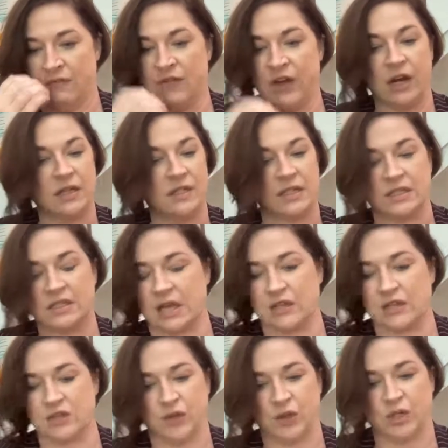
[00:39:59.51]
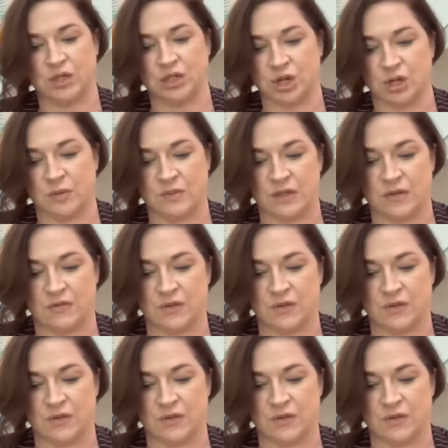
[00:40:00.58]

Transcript: very successful in terms of